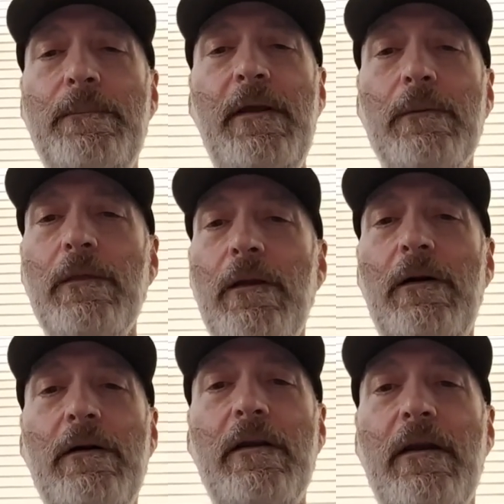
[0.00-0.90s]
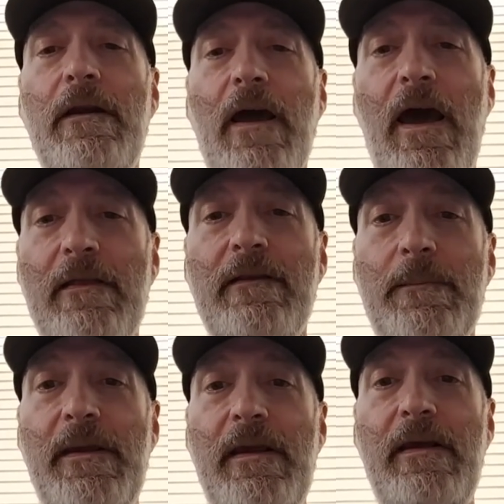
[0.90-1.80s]
learned not to
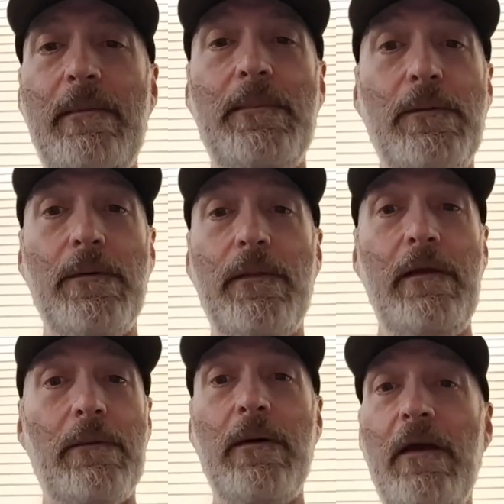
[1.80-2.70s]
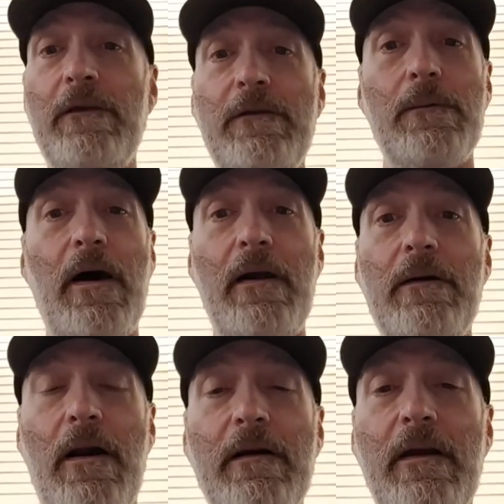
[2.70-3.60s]
be so
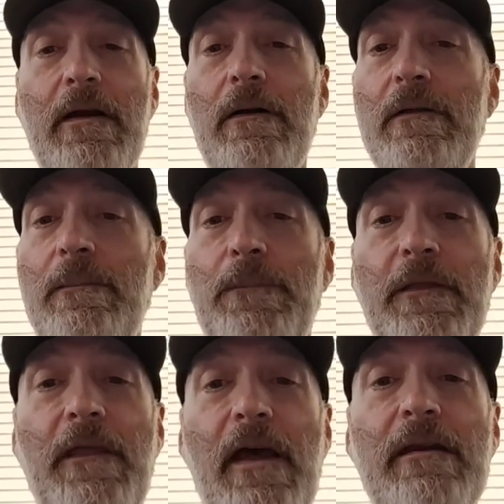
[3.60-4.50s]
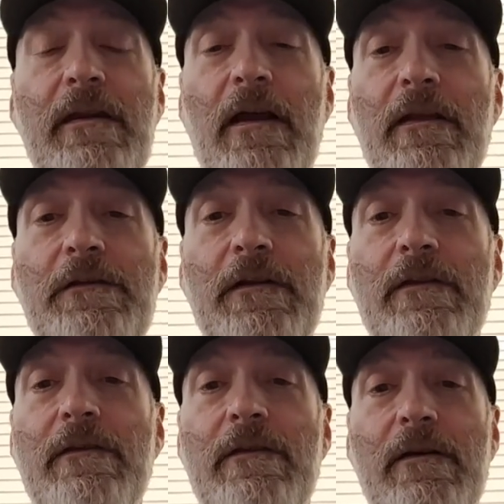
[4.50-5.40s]
hierarchical and put that
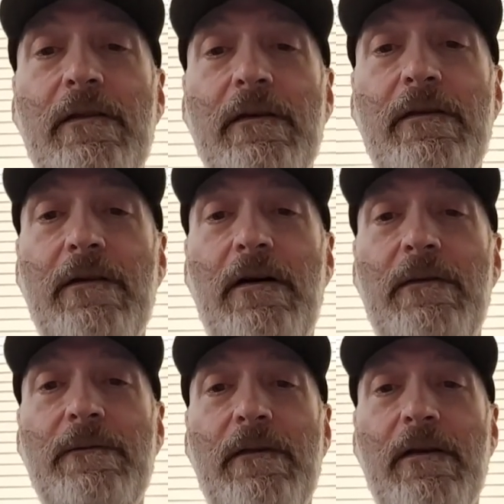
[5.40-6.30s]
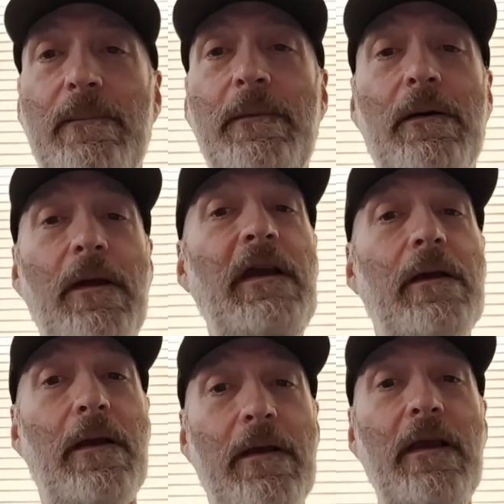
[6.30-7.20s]
intelligence to serve to
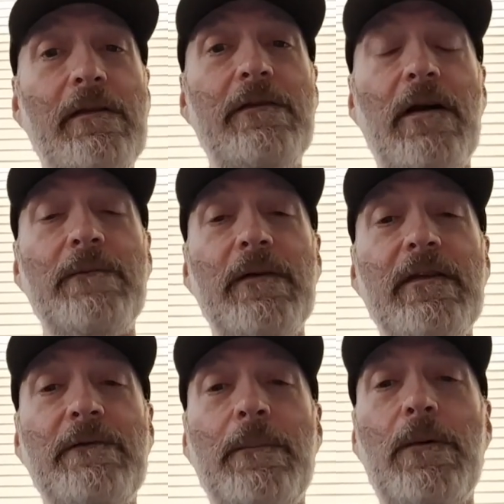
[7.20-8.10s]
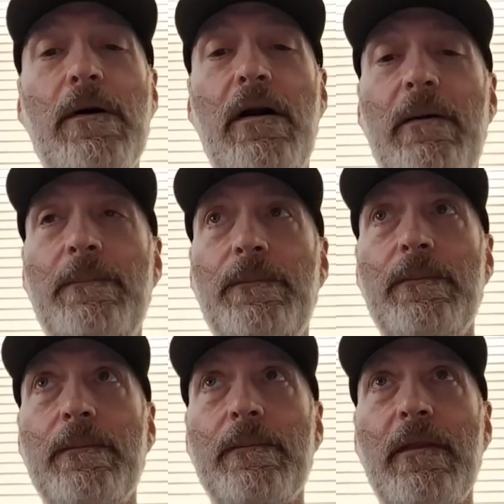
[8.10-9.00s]
in service of a more
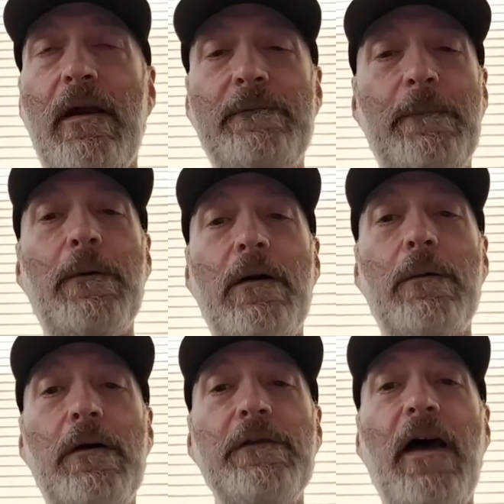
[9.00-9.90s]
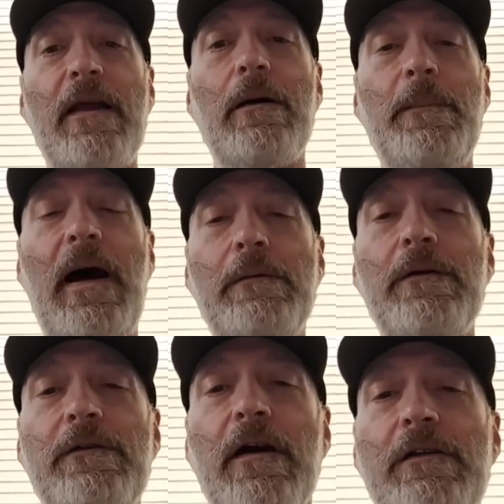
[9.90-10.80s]
horizontal power
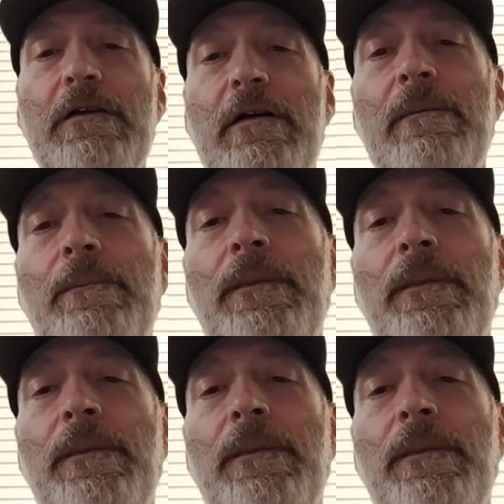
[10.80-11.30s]
structure,